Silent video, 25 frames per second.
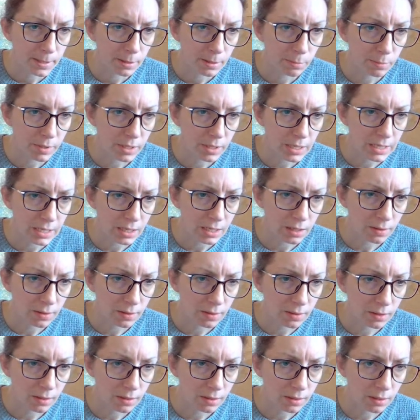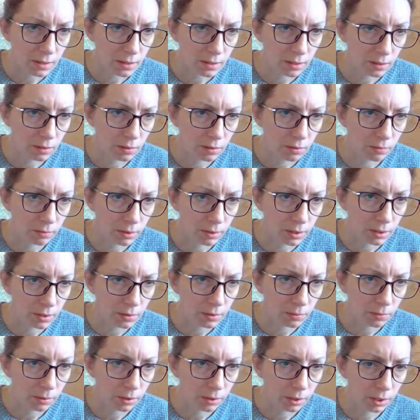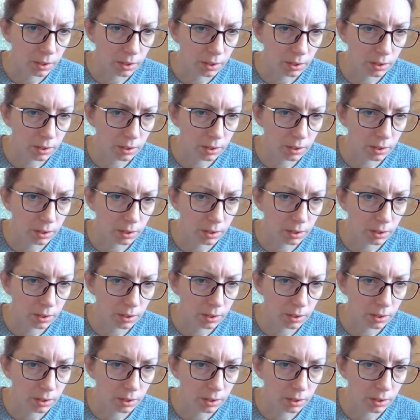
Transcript: But now it's just the grunt work.